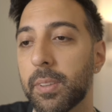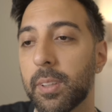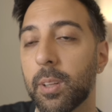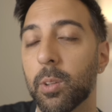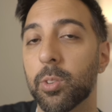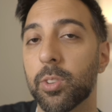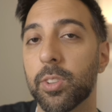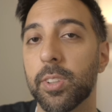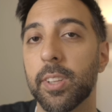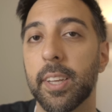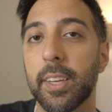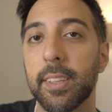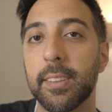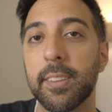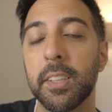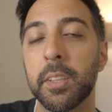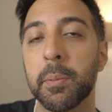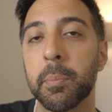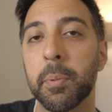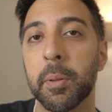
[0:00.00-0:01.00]
close to the
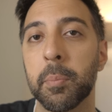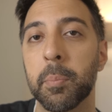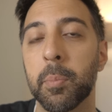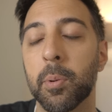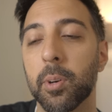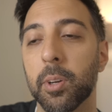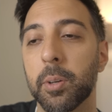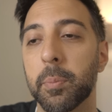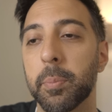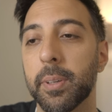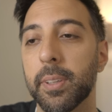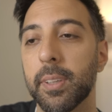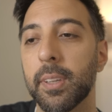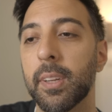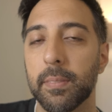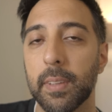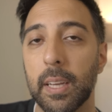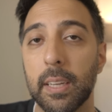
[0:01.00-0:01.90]
18th month mark, but